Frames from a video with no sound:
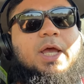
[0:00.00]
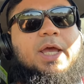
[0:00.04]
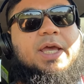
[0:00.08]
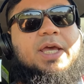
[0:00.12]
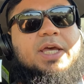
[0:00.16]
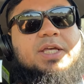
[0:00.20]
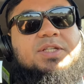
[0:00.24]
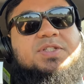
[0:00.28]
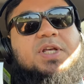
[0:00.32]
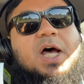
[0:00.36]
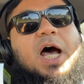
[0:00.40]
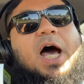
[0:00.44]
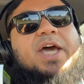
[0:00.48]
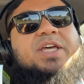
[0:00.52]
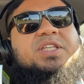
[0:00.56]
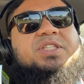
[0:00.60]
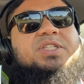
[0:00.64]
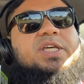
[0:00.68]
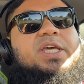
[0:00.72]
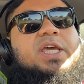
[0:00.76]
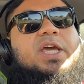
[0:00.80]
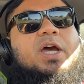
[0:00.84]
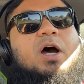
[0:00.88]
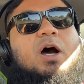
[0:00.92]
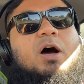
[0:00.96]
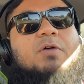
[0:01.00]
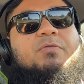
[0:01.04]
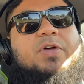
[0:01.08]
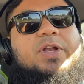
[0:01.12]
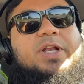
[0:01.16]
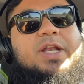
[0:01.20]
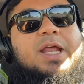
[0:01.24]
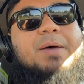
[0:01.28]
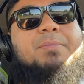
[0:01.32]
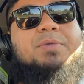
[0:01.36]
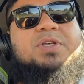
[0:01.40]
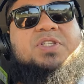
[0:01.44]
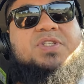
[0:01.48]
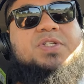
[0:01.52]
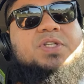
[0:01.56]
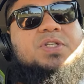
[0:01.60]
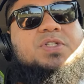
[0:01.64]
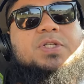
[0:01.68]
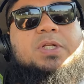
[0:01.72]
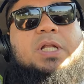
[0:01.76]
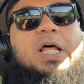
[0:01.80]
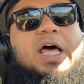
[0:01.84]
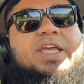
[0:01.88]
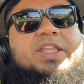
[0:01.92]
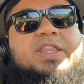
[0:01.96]
his idea of a
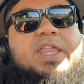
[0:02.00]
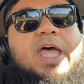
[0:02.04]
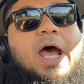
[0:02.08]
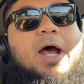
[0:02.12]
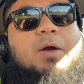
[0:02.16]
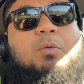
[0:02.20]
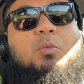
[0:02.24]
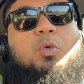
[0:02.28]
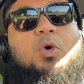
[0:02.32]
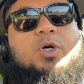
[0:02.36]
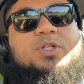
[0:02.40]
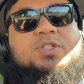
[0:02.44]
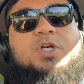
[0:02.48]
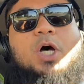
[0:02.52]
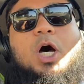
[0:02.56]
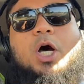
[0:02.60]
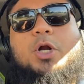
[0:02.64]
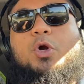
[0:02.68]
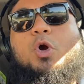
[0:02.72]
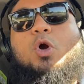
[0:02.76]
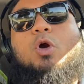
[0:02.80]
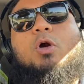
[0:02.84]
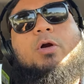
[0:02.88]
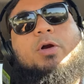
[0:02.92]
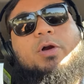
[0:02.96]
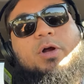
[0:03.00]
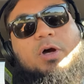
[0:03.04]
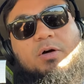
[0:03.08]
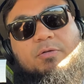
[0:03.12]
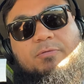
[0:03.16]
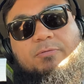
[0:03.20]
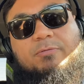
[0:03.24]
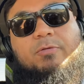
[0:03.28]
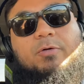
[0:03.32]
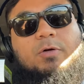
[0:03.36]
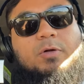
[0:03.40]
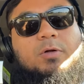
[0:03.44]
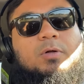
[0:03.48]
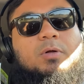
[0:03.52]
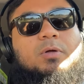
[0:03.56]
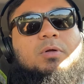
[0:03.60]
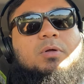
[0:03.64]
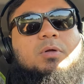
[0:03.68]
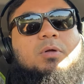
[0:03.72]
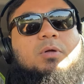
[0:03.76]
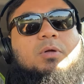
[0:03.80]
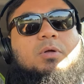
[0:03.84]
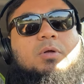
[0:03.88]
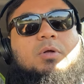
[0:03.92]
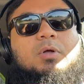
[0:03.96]
nemesis like that was unheard of.
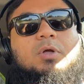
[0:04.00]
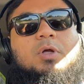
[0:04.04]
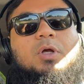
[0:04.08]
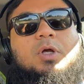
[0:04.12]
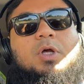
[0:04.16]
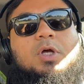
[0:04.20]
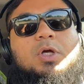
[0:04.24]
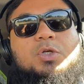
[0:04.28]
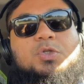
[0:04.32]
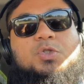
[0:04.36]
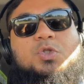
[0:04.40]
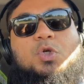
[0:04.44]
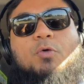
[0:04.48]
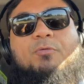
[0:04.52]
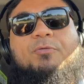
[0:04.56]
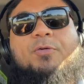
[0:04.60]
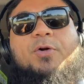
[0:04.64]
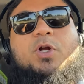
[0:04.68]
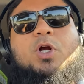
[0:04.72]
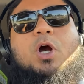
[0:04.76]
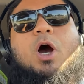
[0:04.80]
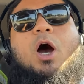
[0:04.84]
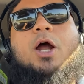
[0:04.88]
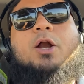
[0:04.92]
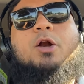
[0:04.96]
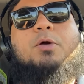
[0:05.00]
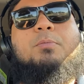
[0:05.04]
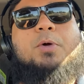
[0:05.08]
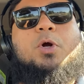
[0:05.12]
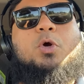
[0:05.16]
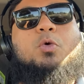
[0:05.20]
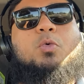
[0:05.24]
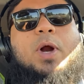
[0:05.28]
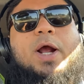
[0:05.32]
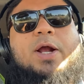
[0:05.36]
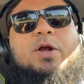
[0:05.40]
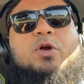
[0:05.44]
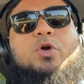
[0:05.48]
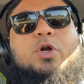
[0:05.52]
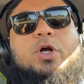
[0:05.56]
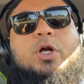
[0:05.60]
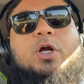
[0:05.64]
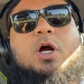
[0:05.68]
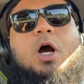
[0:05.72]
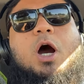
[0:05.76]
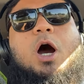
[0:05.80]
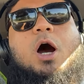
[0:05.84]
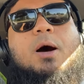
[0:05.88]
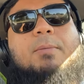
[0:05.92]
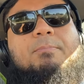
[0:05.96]
So for Conor McGregor to
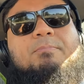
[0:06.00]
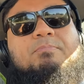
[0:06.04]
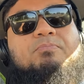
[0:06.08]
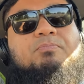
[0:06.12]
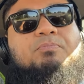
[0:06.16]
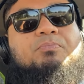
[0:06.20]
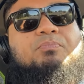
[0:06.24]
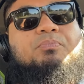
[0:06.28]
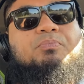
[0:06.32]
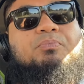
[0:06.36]
come